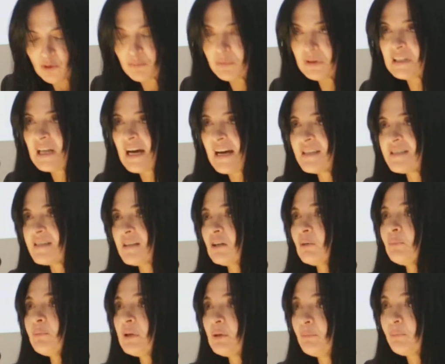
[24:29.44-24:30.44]

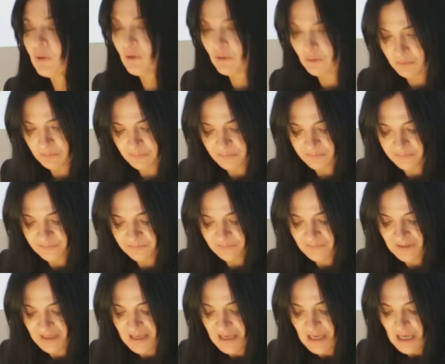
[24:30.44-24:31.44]
mobilizing people,
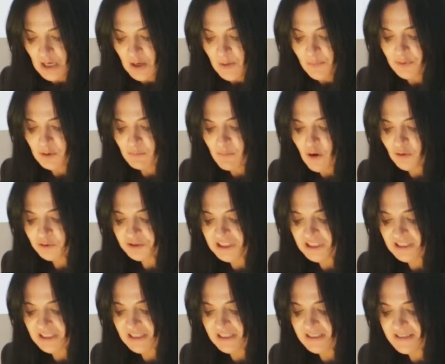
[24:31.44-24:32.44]

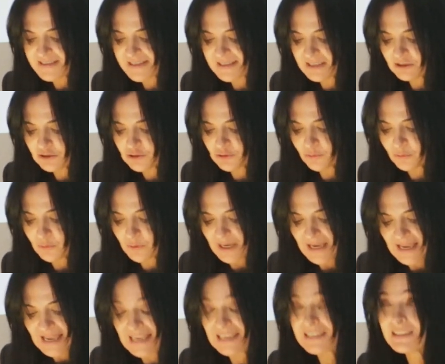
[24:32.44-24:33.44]
promoting in situ
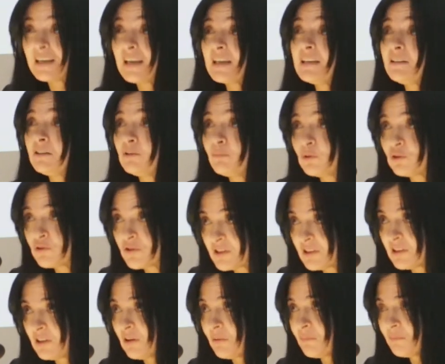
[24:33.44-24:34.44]
and in the
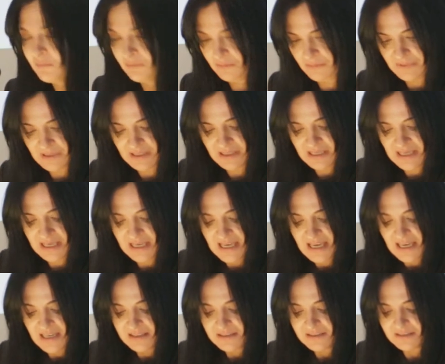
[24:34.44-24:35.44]
museum
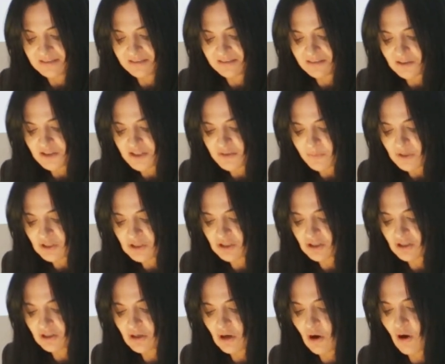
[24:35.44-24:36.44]
the
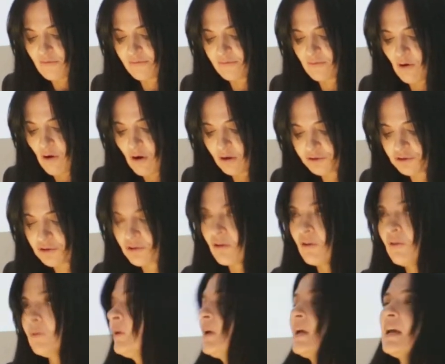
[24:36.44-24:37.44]
transmission of
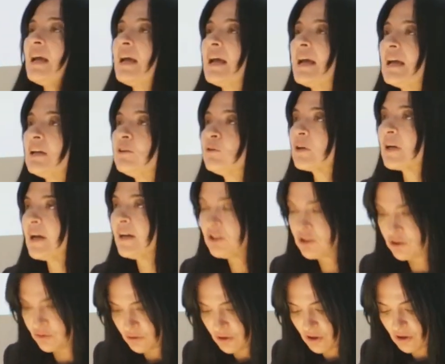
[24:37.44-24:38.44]
cultural,
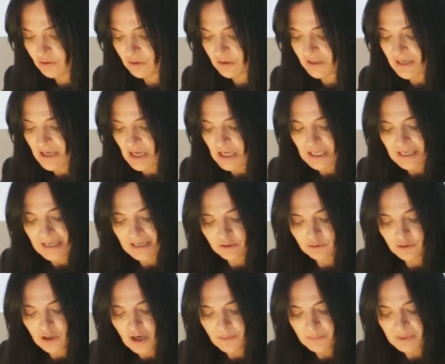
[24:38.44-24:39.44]
educational,
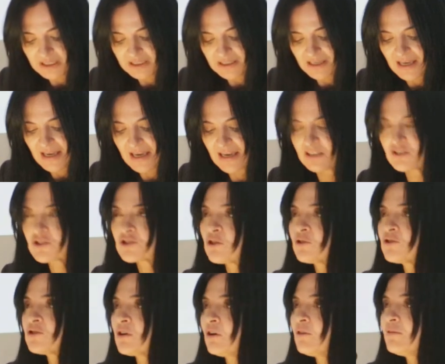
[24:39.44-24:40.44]
economic, and
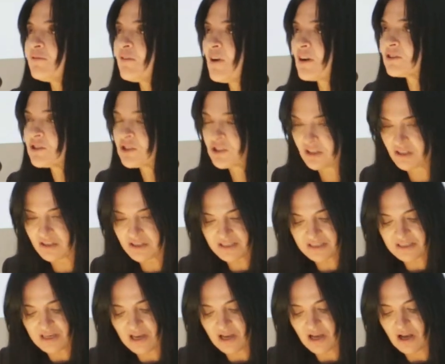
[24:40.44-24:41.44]
social
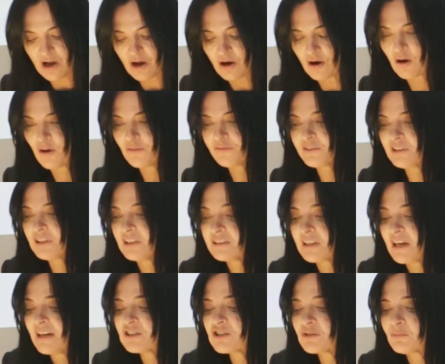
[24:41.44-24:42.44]
functions of the
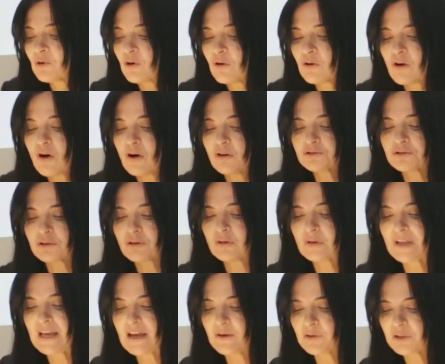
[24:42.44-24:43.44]
intangible
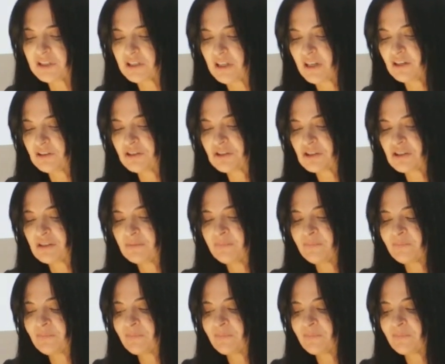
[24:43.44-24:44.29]
cultural heritage.